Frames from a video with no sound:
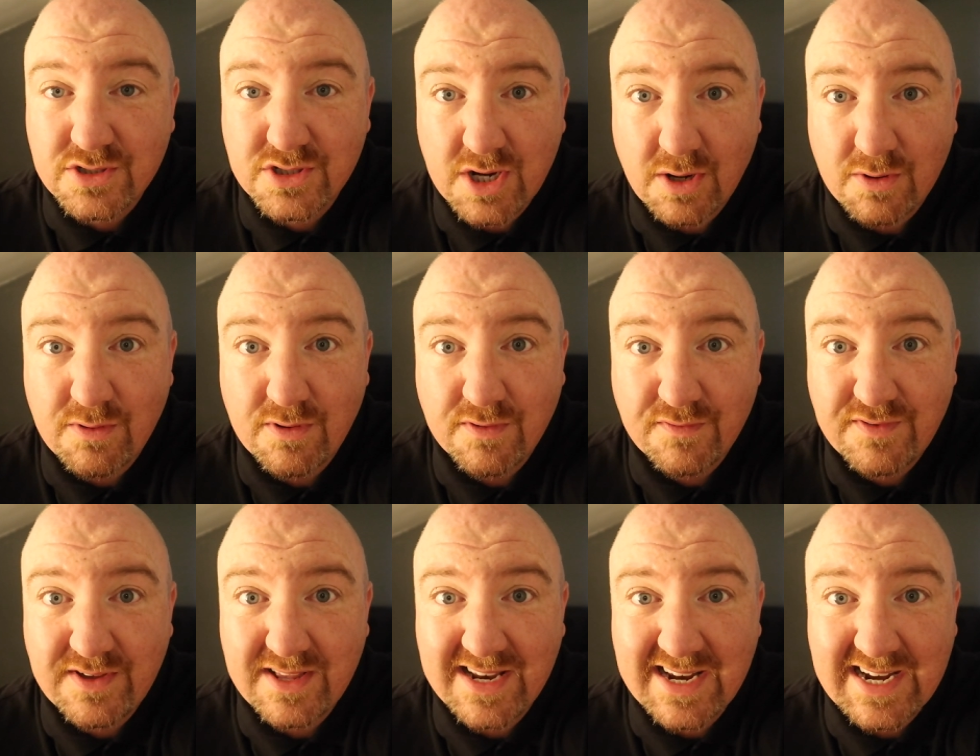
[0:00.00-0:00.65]
So,
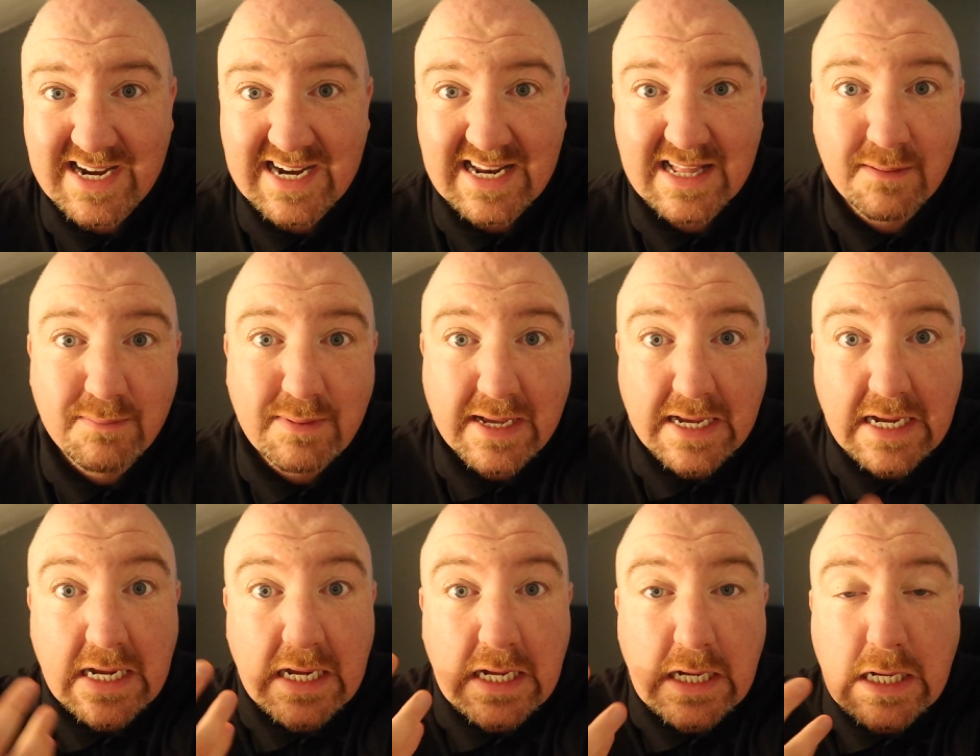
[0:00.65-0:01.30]
feeling a little
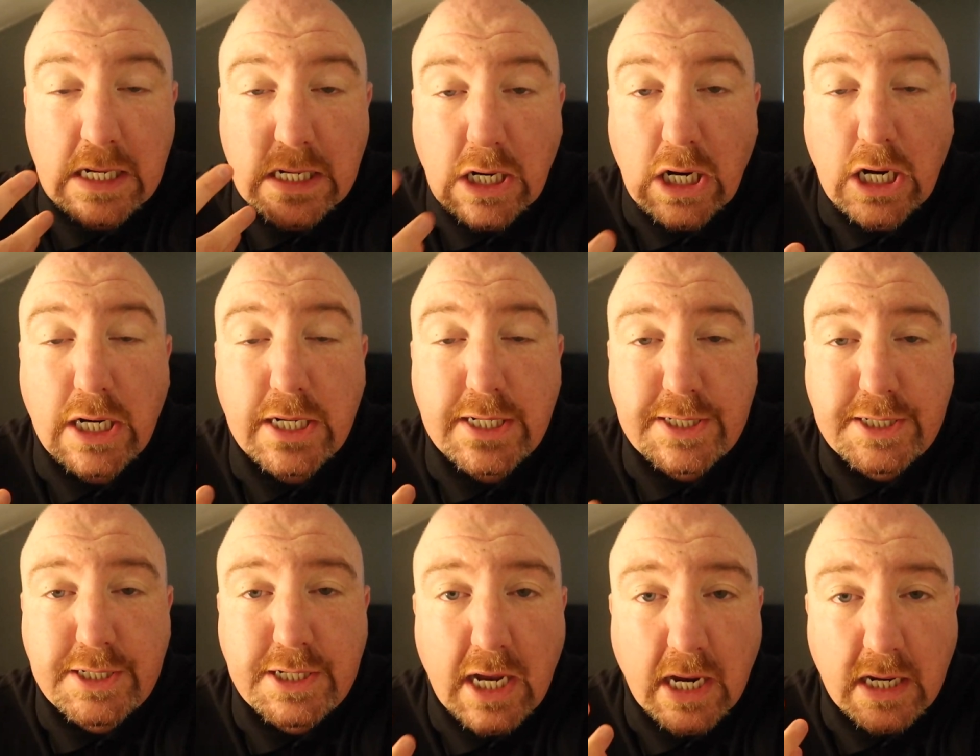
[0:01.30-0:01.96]
bit
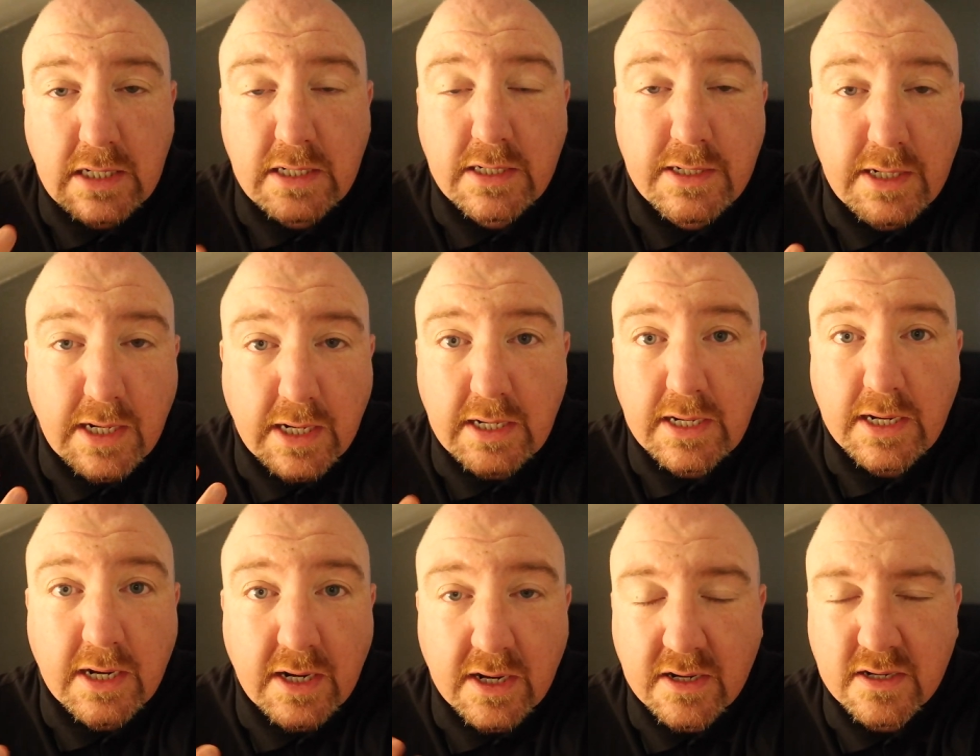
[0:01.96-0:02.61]

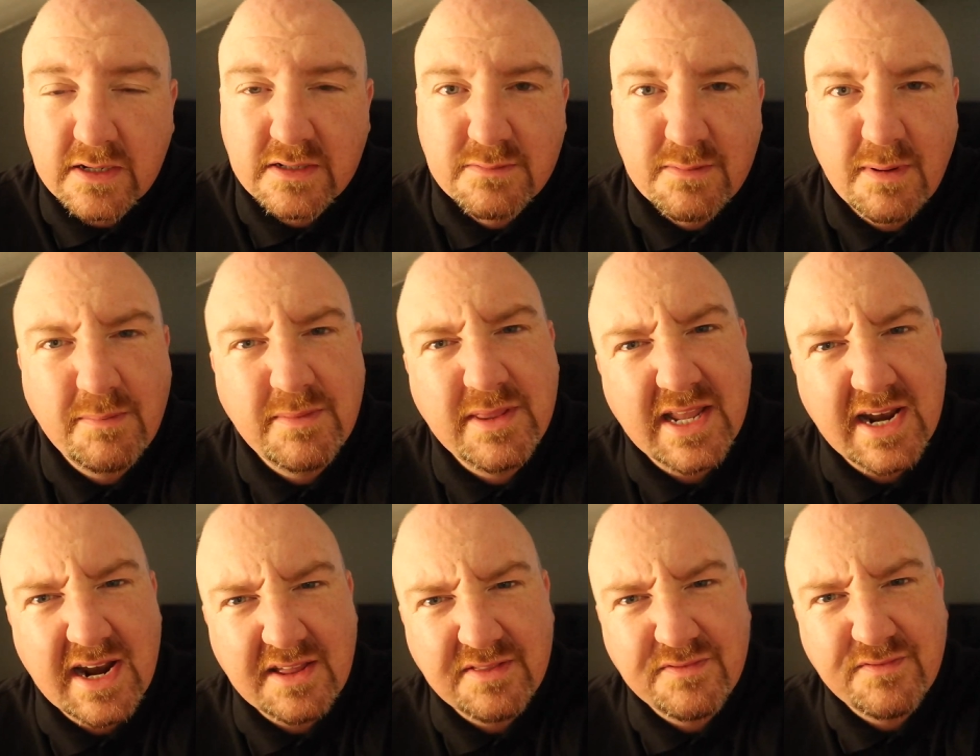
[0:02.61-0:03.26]
congested
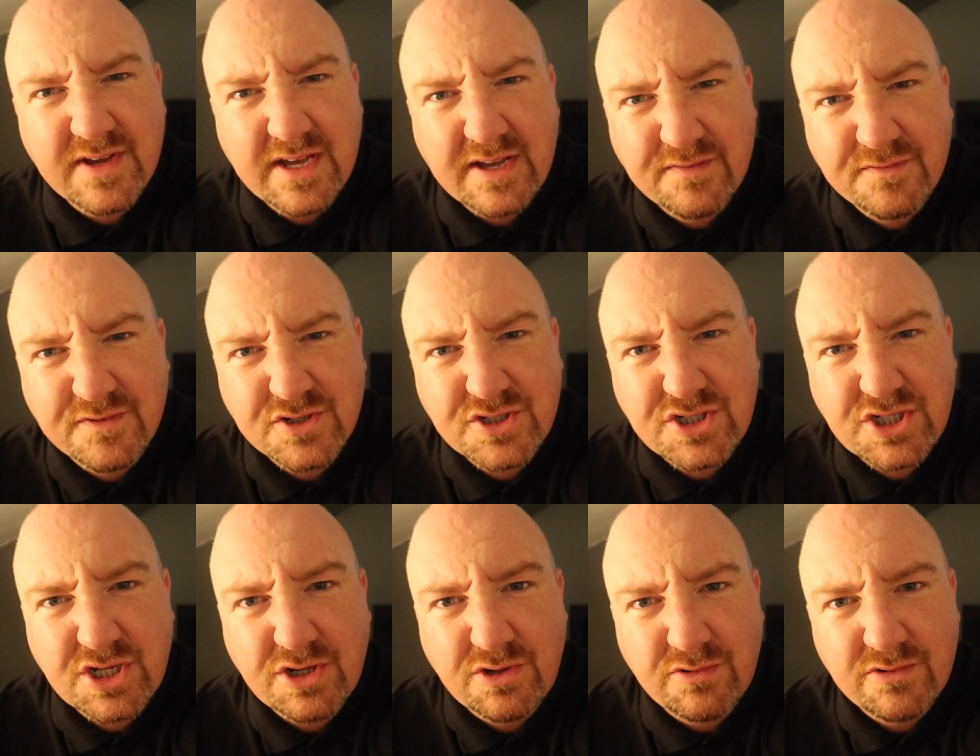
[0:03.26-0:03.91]
Remember that advert for
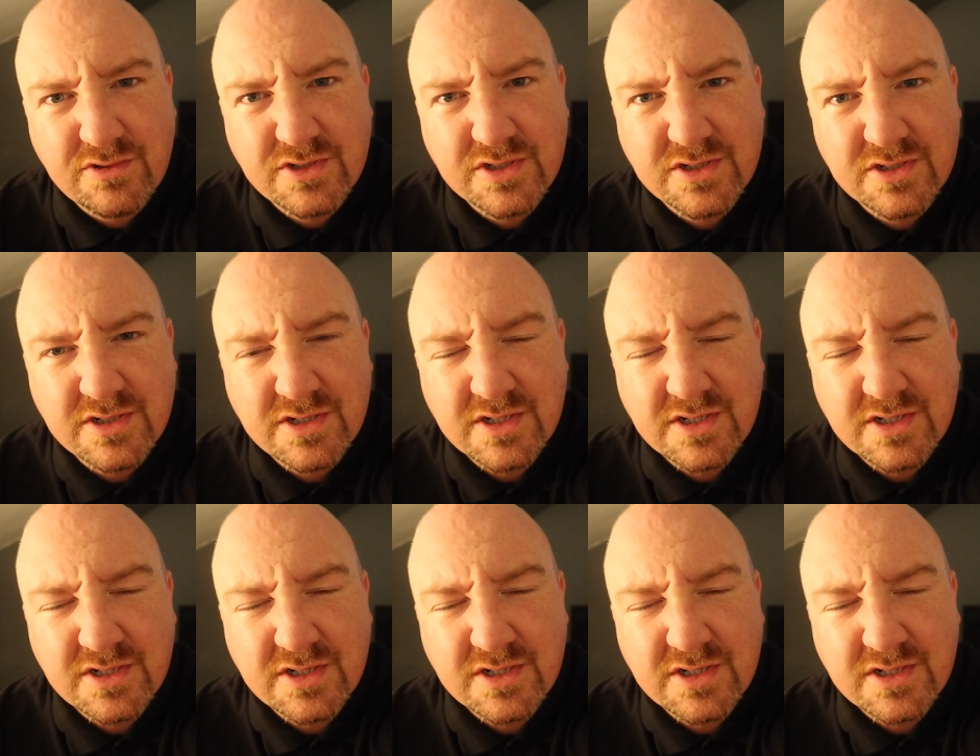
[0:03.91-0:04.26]
tunes?